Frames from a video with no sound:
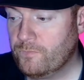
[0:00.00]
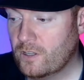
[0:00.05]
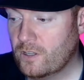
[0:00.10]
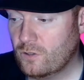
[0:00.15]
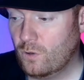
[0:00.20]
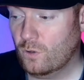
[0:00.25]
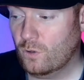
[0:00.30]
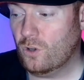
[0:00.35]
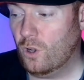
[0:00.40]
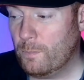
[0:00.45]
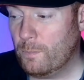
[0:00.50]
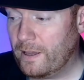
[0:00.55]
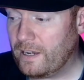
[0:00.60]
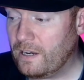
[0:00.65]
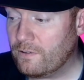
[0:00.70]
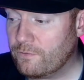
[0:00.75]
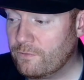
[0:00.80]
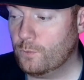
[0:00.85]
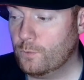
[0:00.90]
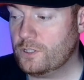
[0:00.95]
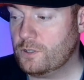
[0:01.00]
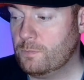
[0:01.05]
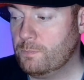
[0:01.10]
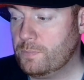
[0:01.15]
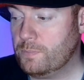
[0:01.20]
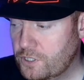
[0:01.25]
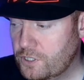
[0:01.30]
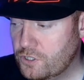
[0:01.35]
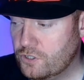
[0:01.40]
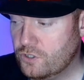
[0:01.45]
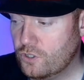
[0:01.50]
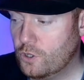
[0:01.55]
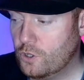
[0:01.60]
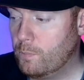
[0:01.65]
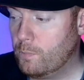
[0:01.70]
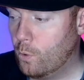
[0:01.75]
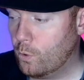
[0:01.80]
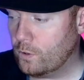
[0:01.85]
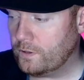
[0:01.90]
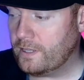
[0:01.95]
So it's all about influence and positions on the
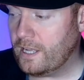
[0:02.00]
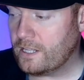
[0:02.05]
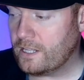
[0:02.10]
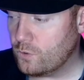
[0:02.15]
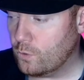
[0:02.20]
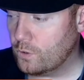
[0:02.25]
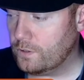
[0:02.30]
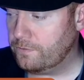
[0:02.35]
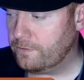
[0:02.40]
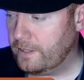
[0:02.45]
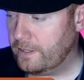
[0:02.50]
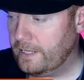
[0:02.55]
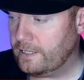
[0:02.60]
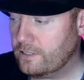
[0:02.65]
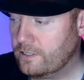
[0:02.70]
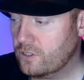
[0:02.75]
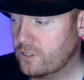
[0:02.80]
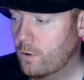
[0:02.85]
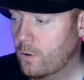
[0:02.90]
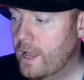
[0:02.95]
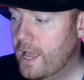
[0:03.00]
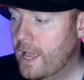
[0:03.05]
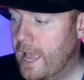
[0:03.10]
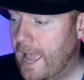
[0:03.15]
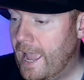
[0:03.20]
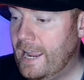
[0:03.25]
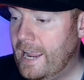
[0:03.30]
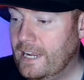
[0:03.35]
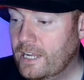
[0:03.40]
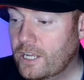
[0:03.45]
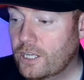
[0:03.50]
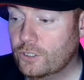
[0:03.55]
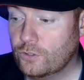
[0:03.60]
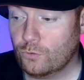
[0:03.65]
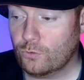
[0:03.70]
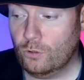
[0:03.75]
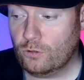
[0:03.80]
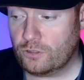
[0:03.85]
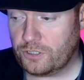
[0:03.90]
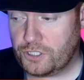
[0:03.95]
board and that sort of thing. So A, the
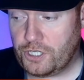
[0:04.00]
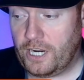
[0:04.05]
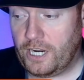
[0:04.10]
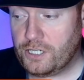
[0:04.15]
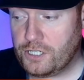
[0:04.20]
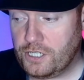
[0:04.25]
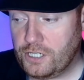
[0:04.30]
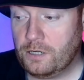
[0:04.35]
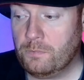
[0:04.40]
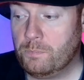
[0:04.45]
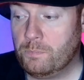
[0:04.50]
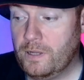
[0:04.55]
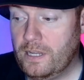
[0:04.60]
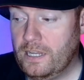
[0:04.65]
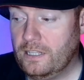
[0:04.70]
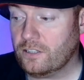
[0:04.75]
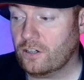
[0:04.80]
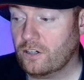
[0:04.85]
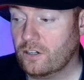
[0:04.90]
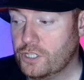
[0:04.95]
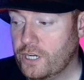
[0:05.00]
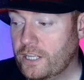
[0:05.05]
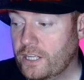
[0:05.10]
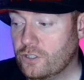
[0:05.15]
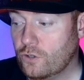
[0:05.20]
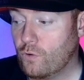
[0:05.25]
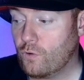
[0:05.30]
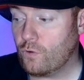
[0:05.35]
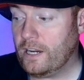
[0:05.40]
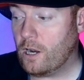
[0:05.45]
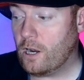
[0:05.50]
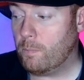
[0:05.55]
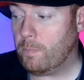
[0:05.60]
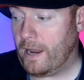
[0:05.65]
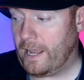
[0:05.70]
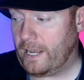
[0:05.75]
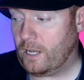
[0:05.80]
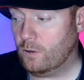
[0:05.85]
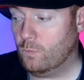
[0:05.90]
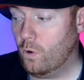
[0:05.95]
rules are changing, and B, there are shades of grey, not
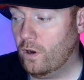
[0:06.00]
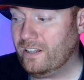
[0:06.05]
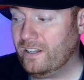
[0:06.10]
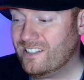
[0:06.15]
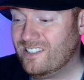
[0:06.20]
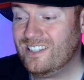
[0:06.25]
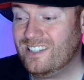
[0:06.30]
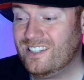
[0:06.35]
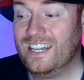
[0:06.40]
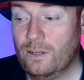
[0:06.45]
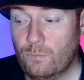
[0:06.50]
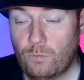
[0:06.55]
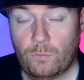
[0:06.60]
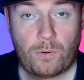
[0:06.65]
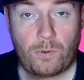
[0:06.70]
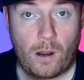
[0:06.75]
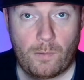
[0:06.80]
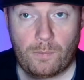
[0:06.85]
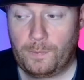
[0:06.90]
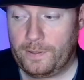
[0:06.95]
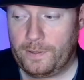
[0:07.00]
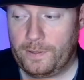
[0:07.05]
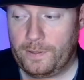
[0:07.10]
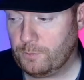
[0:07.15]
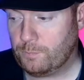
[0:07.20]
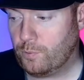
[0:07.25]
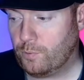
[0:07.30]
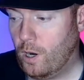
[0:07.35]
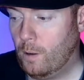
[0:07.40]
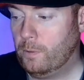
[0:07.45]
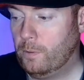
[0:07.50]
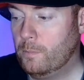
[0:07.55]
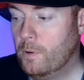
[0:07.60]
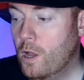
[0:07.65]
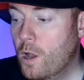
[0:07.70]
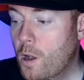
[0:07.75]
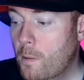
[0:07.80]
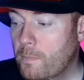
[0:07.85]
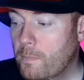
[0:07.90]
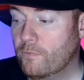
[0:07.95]
black and white. City will probably have the problem
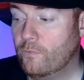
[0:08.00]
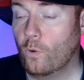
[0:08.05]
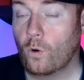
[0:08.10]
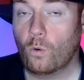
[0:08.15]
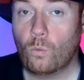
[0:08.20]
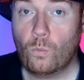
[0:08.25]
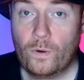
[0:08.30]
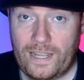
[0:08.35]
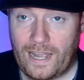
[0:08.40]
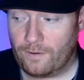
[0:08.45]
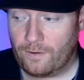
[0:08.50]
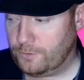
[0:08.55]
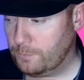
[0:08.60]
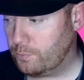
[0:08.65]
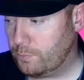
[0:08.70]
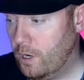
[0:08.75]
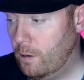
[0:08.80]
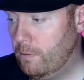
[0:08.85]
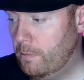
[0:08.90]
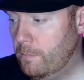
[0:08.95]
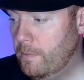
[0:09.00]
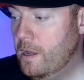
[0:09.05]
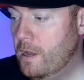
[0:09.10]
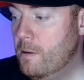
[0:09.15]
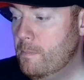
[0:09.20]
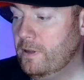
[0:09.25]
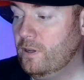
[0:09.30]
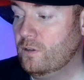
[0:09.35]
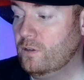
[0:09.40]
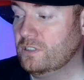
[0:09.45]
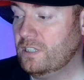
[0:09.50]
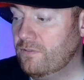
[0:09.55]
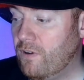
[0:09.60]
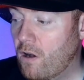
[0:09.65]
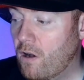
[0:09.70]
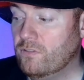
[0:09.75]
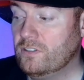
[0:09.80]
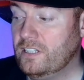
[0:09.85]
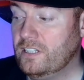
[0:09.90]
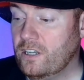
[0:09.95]
before we have the problem, because they've
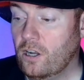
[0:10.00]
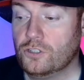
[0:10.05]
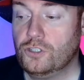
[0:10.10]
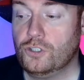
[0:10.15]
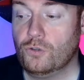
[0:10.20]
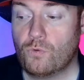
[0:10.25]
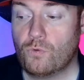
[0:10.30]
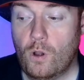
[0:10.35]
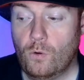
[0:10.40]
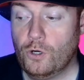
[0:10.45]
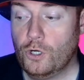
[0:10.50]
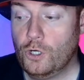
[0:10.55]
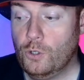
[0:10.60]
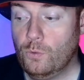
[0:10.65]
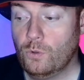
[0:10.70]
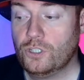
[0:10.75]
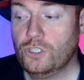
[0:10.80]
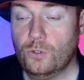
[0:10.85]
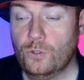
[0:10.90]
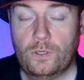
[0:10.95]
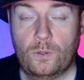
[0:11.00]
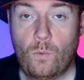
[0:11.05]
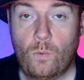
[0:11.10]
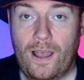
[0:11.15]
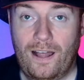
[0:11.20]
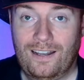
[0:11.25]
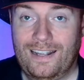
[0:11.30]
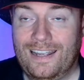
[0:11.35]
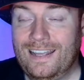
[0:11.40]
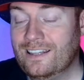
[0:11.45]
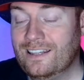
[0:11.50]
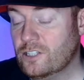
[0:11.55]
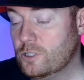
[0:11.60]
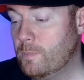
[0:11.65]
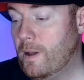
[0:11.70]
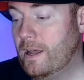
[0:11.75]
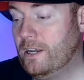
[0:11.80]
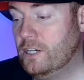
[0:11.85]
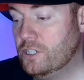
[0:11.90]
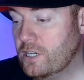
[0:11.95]
obviously got Girona, who are doing well in the
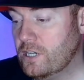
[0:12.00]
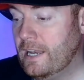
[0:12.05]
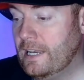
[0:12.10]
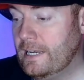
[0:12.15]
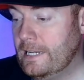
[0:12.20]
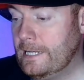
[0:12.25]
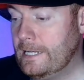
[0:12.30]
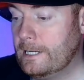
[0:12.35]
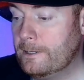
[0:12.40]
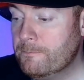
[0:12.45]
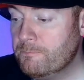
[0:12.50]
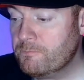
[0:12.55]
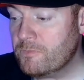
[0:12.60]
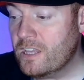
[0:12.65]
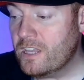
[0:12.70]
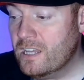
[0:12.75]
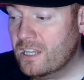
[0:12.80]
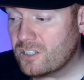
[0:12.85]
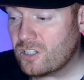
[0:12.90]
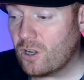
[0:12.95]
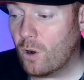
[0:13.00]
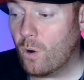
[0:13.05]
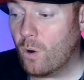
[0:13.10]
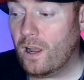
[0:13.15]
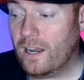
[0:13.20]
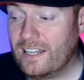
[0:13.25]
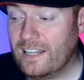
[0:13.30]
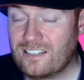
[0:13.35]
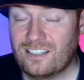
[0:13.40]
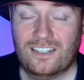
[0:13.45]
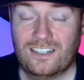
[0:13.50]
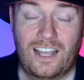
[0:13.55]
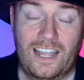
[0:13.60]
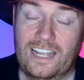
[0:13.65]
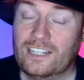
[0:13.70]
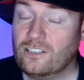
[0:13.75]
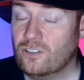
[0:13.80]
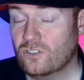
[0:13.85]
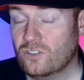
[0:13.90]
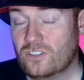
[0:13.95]
Spanish La Liga. So listen,
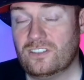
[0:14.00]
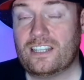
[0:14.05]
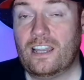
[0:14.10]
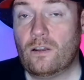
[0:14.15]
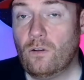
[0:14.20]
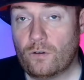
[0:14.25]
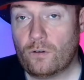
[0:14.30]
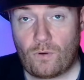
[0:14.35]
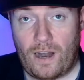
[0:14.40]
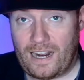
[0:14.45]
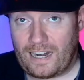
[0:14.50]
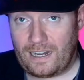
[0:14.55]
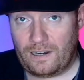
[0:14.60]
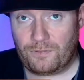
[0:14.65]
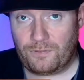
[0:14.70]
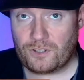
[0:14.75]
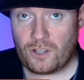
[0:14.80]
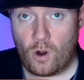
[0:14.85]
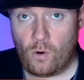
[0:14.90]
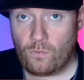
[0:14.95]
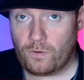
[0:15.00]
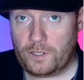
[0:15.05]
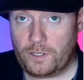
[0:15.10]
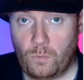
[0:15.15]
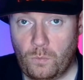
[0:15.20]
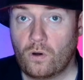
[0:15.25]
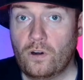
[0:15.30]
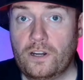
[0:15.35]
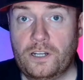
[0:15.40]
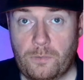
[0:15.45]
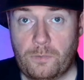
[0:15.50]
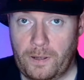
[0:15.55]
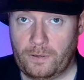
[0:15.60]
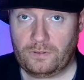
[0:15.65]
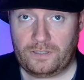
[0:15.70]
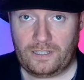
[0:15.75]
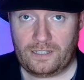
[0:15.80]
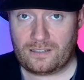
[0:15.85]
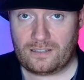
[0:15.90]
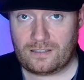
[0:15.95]
it doesn't sound like Ratcliffe is overly worried
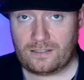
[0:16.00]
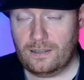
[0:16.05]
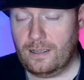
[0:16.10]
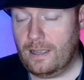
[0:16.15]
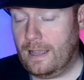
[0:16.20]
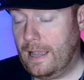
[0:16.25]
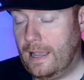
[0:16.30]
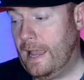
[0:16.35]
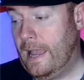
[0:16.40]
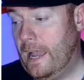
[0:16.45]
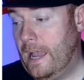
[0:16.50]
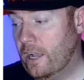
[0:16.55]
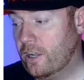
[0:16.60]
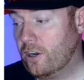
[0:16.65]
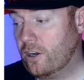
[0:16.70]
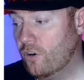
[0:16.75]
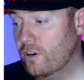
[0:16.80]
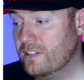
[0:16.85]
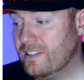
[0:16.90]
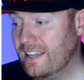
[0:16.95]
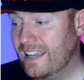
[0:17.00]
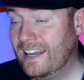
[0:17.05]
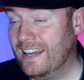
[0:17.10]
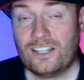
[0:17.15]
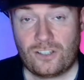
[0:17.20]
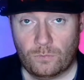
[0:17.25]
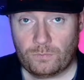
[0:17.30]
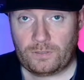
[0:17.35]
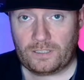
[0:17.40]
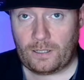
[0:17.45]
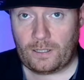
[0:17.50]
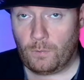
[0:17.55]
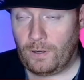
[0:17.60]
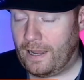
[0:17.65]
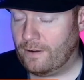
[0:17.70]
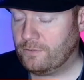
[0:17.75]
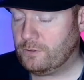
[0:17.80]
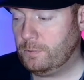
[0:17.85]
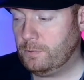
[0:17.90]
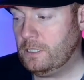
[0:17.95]
about this occurrence. It is something that will
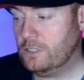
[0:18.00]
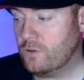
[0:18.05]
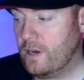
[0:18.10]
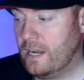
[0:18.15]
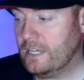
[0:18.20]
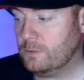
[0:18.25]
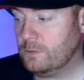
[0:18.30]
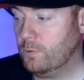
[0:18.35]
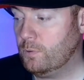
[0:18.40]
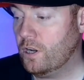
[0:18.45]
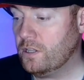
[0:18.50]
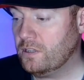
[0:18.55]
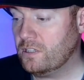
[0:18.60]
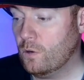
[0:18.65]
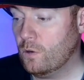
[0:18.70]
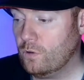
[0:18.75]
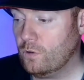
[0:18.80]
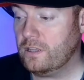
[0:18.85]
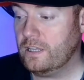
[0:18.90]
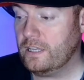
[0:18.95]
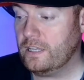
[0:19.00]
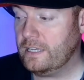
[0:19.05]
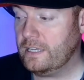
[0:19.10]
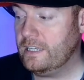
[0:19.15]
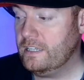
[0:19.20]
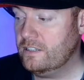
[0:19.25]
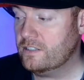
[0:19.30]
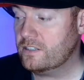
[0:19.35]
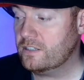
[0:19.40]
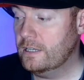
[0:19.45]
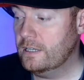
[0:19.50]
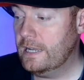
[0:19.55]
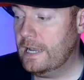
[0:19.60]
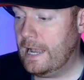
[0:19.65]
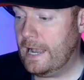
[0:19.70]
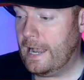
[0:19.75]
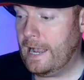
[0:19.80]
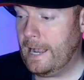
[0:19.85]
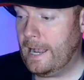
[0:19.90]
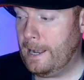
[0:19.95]
have to be addressed, but I don't think he's
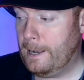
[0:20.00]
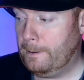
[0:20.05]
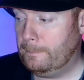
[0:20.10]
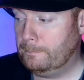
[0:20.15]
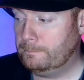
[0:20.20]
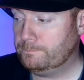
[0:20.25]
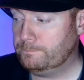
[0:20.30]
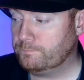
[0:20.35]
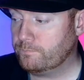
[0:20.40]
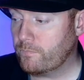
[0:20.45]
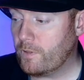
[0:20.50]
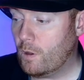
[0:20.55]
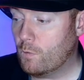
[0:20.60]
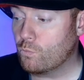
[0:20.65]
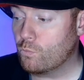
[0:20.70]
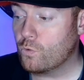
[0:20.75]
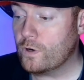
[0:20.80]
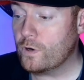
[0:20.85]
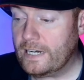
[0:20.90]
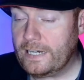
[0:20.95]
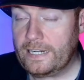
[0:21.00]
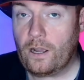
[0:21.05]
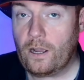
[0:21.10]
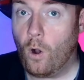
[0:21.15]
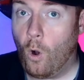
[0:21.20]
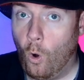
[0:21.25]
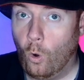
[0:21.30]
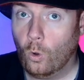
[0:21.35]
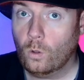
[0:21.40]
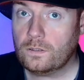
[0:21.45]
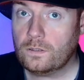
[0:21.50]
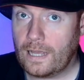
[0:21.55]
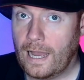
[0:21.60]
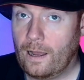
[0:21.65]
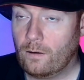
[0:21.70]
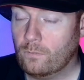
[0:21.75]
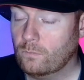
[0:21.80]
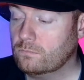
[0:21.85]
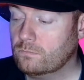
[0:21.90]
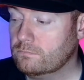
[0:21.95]
really all
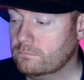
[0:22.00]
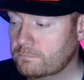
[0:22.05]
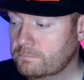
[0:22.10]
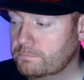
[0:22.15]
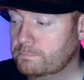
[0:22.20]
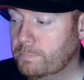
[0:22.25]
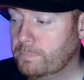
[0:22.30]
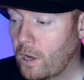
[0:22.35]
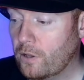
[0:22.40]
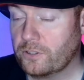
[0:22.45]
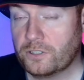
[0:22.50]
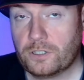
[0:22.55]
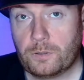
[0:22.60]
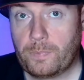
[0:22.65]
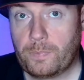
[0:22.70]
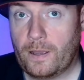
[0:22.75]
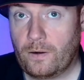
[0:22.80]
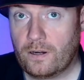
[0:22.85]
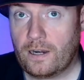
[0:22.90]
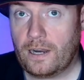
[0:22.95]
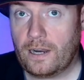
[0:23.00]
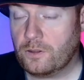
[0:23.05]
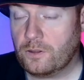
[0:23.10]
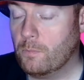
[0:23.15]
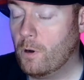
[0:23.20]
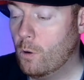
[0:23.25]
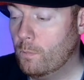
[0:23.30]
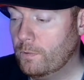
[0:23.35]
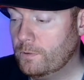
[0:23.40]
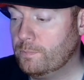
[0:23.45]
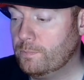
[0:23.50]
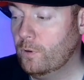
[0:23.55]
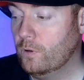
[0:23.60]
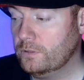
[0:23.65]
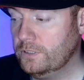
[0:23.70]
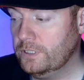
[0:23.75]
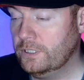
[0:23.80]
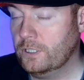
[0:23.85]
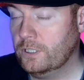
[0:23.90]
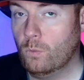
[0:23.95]
that bothered about it at the moment.
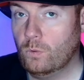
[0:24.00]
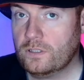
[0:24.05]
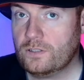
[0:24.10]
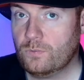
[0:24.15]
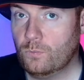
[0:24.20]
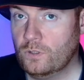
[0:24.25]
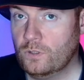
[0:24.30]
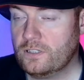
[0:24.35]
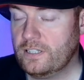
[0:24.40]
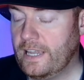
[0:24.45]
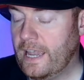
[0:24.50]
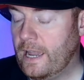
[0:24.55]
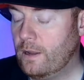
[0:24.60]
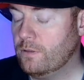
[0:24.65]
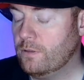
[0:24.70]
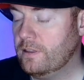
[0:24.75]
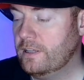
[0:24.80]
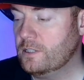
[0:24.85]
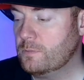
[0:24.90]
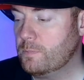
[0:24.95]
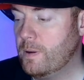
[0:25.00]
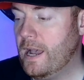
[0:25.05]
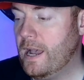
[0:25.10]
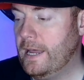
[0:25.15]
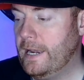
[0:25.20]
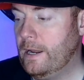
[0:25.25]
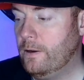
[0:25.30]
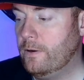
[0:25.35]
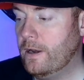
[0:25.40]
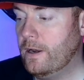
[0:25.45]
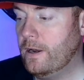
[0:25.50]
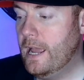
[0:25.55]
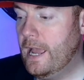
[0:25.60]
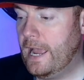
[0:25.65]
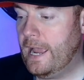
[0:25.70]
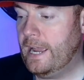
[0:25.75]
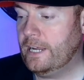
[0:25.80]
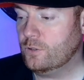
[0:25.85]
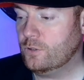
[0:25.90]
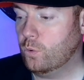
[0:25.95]
But we'll see how things pan out
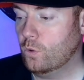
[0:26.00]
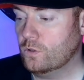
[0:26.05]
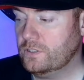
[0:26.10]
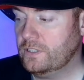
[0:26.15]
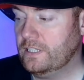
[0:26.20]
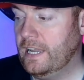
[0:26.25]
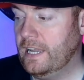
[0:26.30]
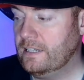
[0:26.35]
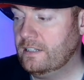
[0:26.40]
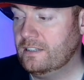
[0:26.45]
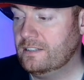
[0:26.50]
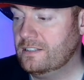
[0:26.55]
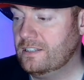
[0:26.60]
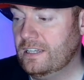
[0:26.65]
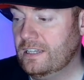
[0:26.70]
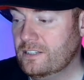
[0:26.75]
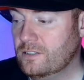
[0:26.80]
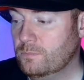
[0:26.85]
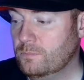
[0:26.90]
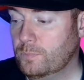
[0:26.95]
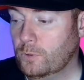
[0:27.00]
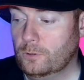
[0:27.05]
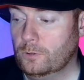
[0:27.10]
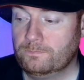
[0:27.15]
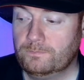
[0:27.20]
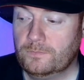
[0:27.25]
towards the end of the season. But